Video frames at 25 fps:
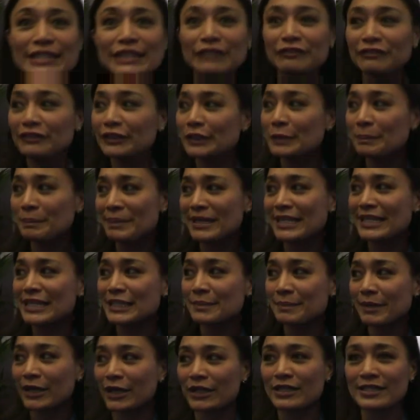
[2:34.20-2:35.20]
in the
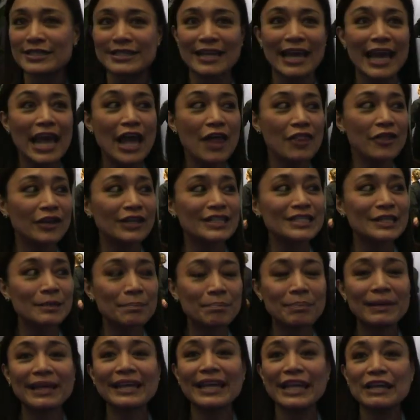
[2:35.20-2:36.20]
Philippines because there's a
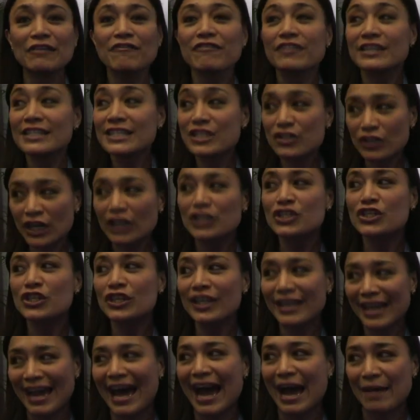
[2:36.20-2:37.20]
big infrastructure
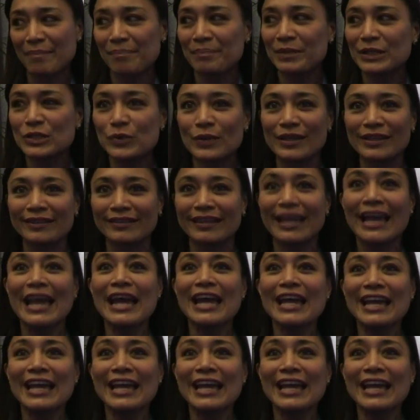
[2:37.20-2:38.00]
gap between